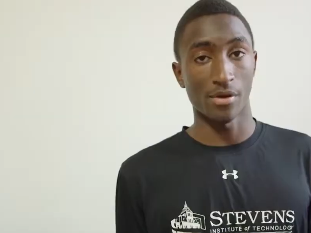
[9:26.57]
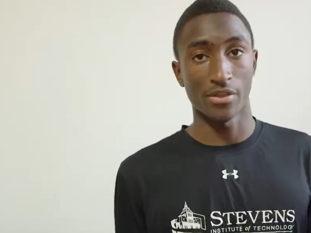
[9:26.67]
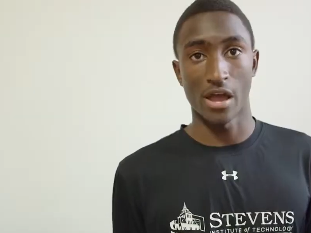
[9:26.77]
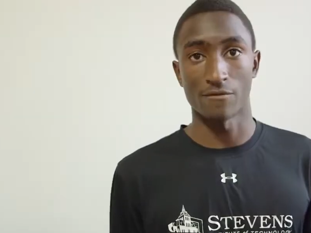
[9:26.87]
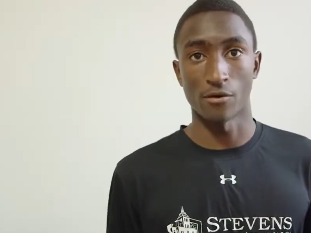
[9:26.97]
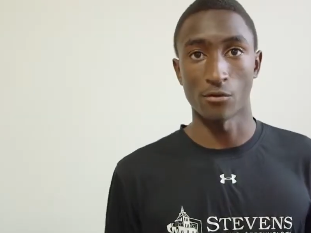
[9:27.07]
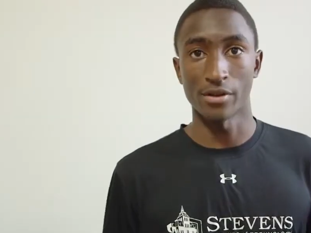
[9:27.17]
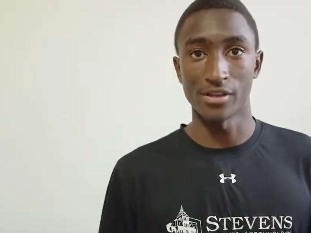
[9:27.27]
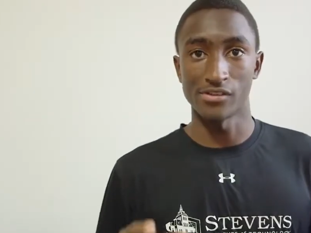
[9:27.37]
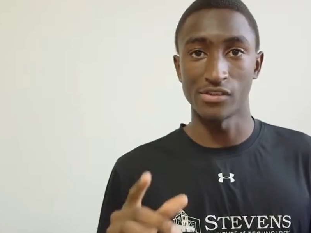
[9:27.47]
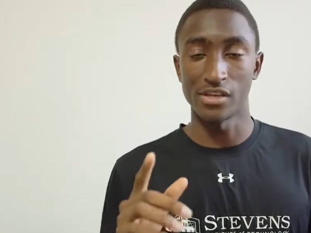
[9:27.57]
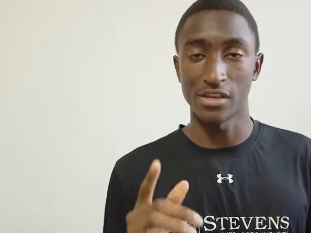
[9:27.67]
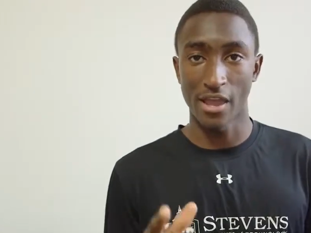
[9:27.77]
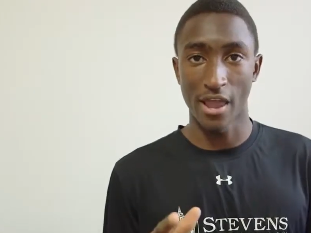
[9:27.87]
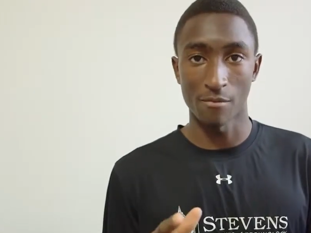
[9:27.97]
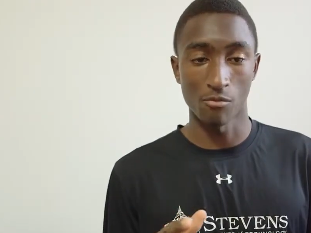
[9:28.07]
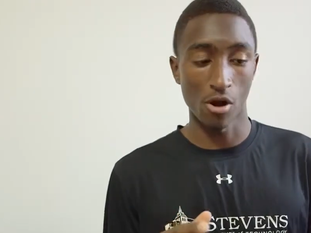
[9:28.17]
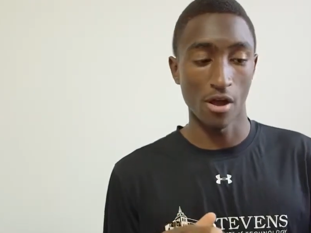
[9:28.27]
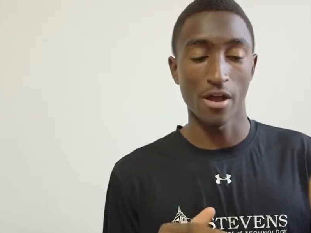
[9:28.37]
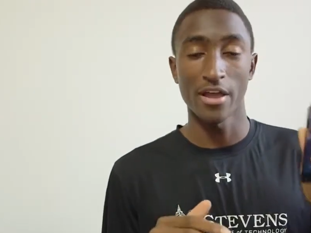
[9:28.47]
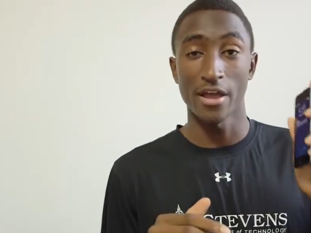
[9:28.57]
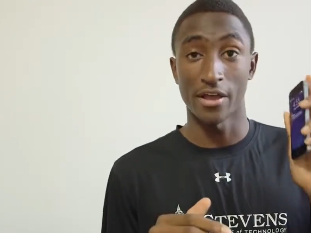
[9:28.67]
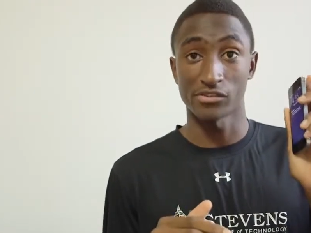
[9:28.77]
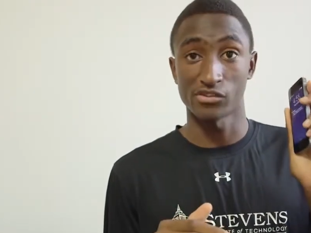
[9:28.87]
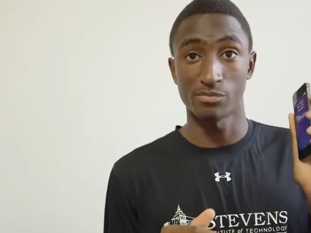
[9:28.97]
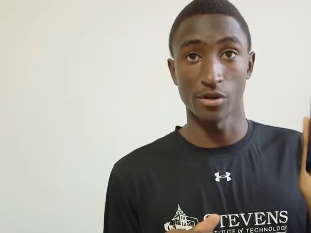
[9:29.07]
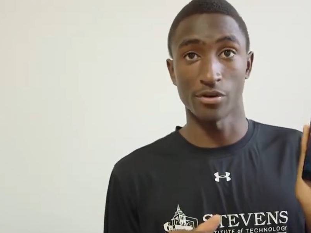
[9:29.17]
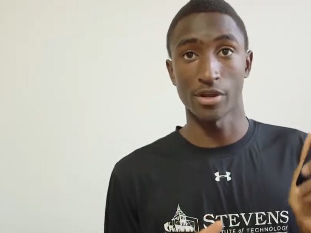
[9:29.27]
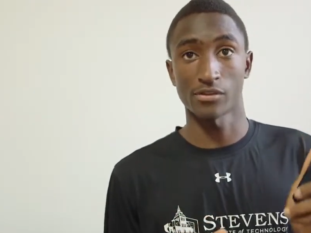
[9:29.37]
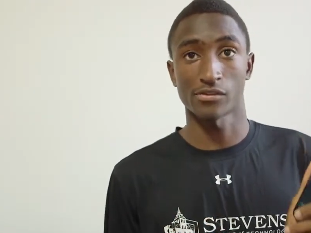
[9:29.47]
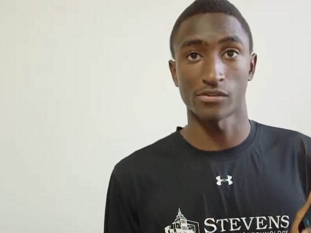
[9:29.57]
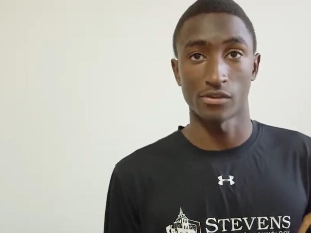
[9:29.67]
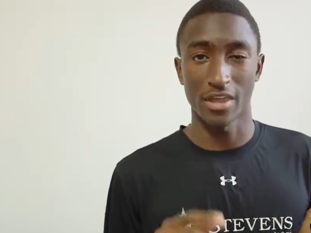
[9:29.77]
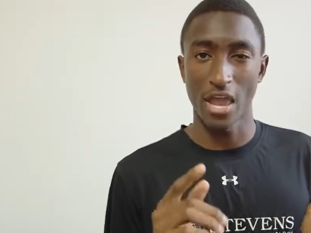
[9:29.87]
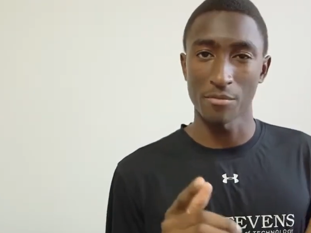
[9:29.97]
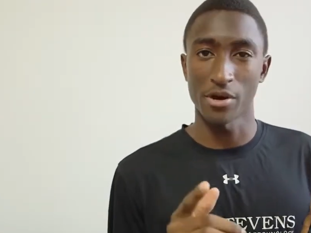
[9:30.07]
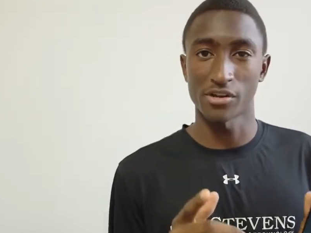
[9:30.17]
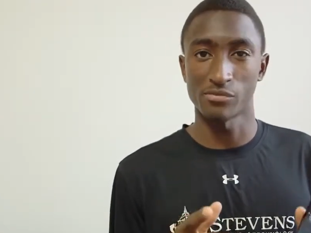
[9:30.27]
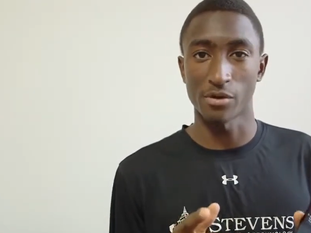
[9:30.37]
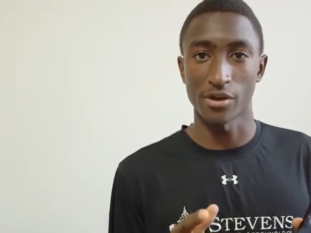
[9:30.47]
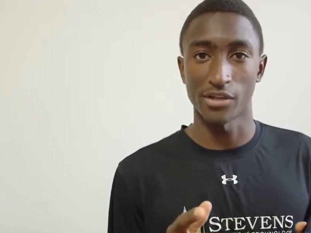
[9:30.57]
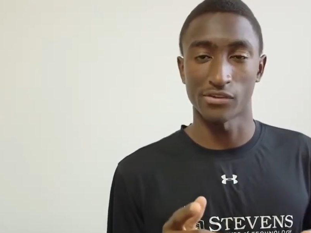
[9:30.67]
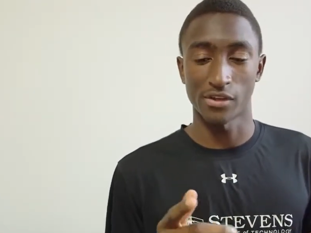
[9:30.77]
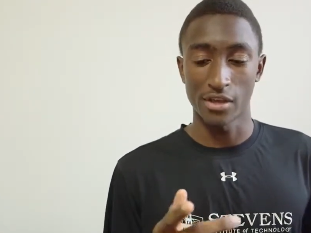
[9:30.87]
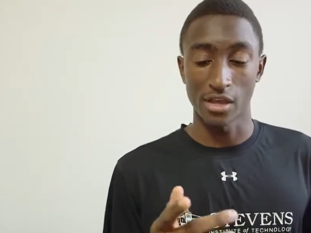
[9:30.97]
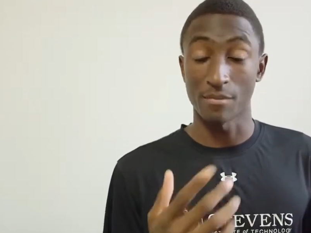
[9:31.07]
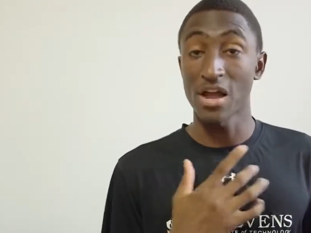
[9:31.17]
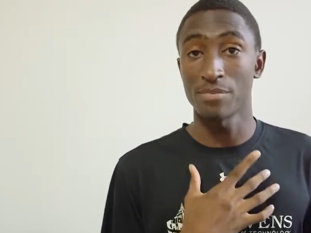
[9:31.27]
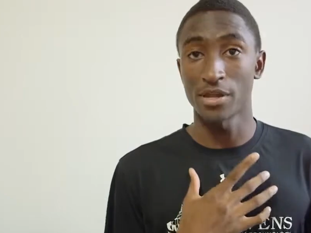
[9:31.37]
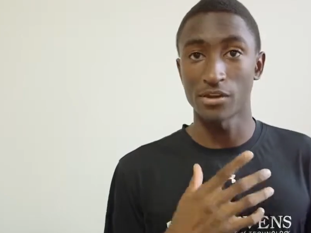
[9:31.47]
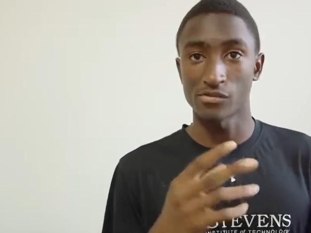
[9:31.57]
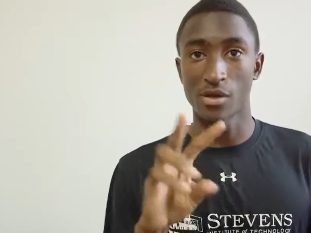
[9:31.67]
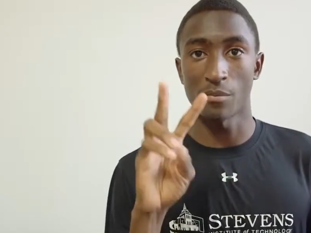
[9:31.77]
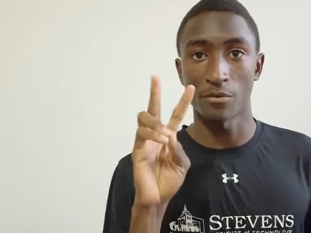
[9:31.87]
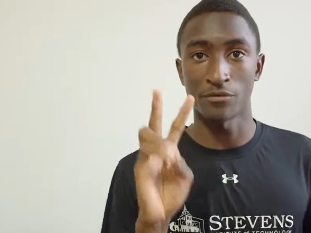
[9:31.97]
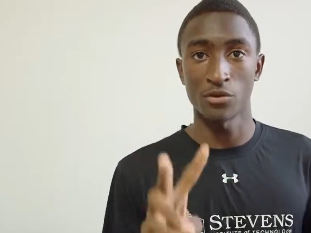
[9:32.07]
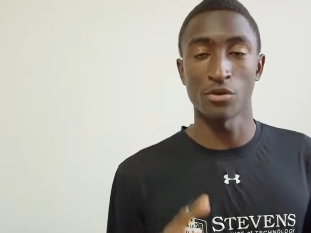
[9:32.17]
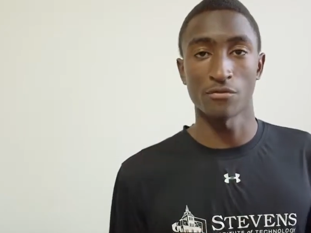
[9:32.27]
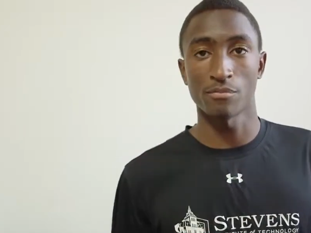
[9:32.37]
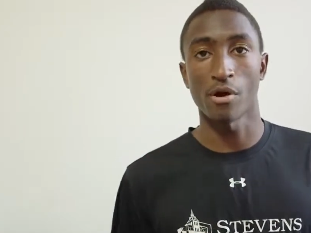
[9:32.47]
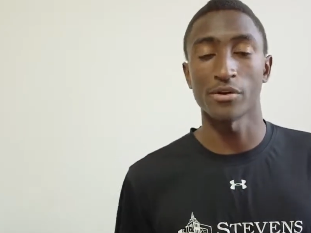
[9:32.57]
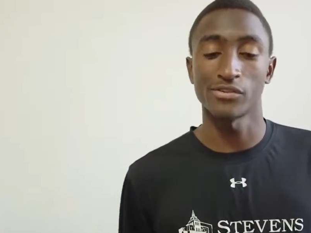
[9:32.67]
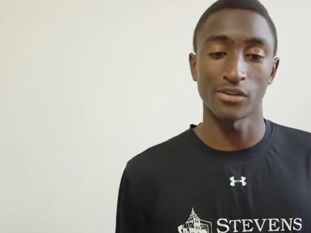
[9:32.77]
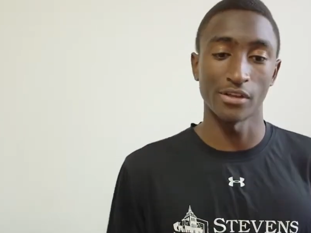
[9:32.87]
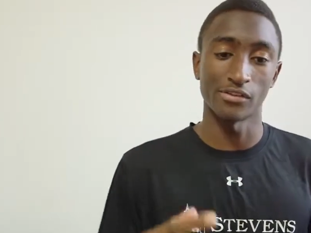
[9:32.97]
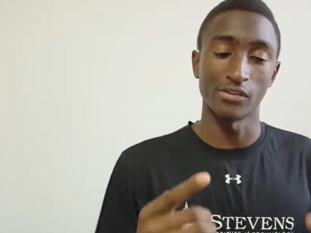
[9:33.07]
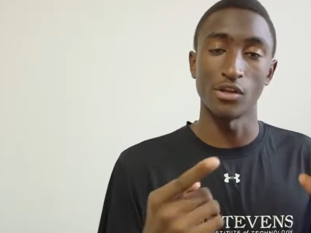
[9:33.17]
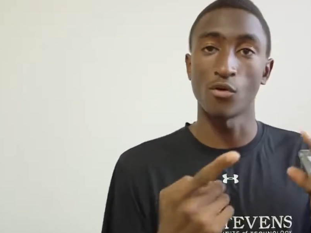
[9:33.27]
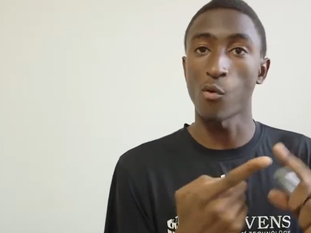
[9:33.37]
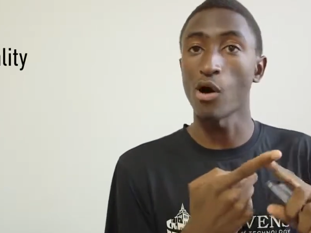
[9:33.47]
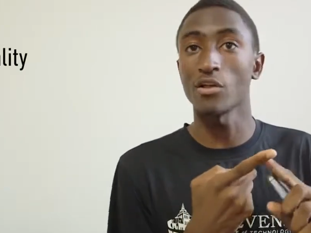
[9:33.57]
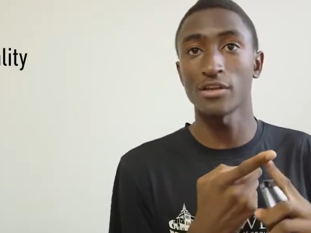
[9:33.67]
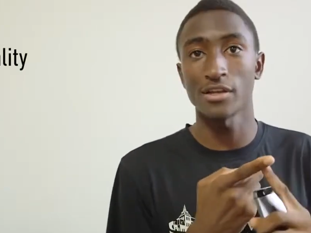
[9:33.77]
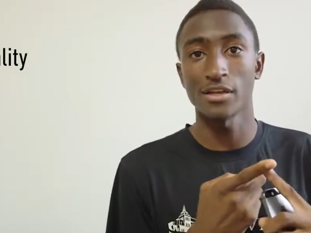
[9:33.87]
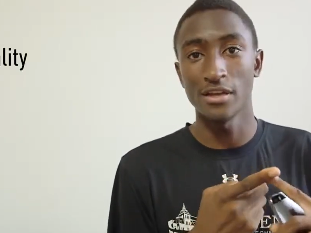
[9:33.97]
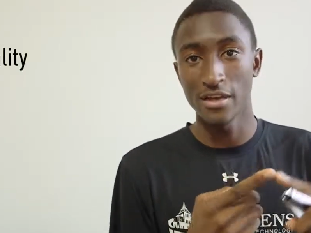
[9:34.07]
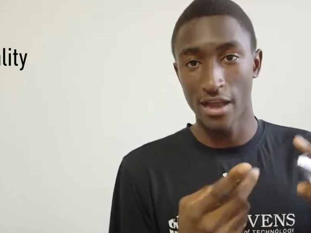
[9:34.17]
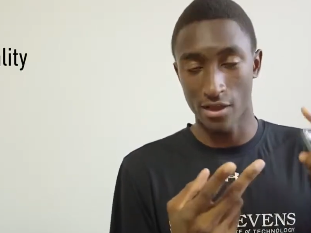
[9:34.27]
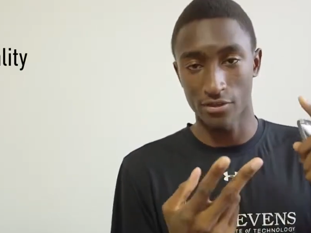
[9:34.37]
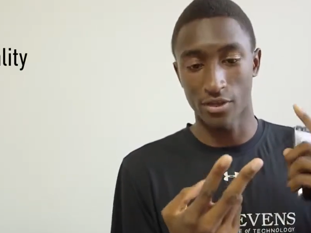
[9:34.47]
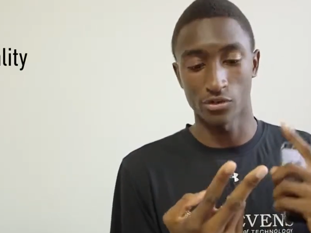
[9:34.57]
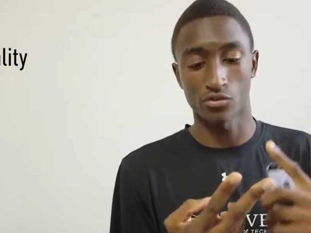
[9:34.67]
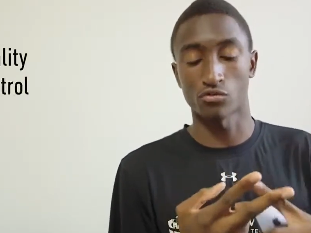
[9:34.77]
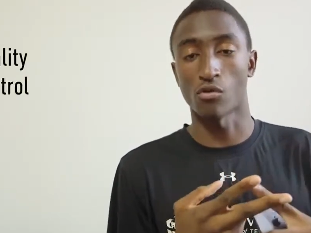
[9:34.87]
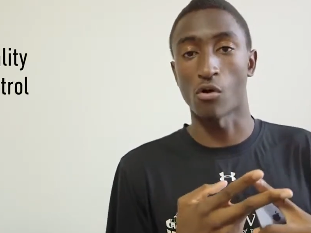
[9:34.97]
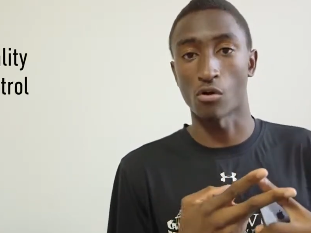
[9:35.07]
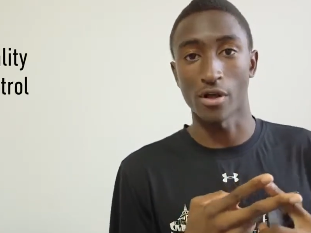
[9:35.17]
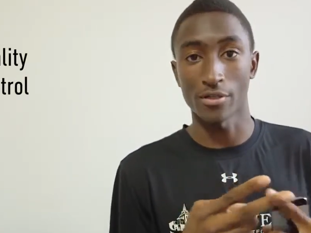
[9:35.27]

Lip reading: about the iPhone is the camera experience. The camera experience, in my opinion, is made up of two different parts. It's the quality and the control.